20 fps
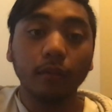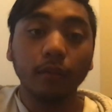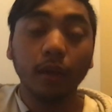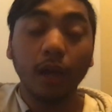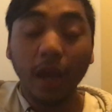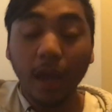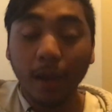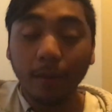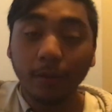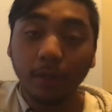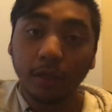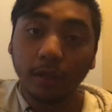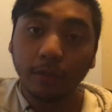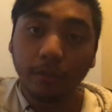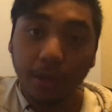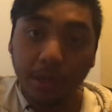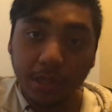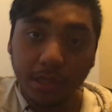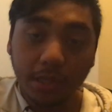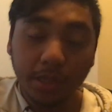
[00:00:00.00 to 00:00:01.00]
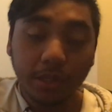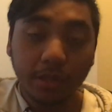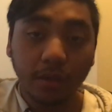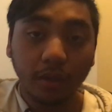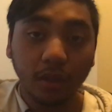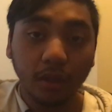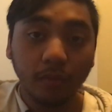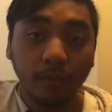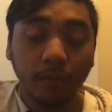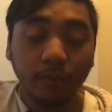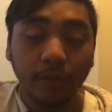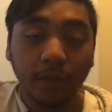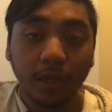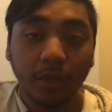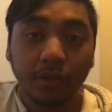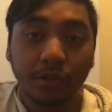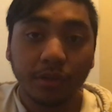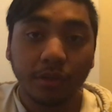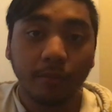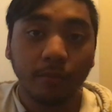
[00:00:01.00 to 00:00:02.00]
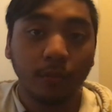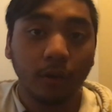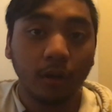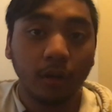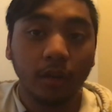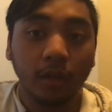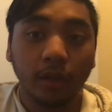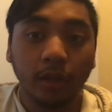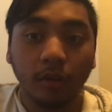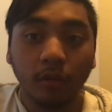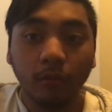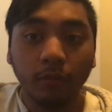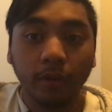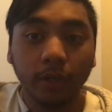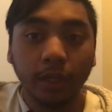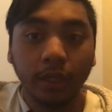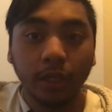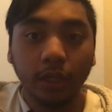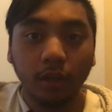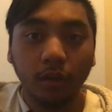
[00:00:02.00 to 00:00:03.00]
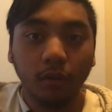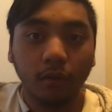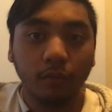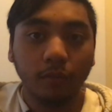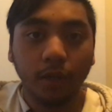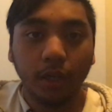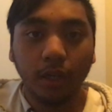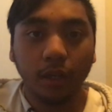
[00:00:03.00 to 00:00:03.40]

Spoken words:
I have a good reason, so I'll leave the video somewhere like over here.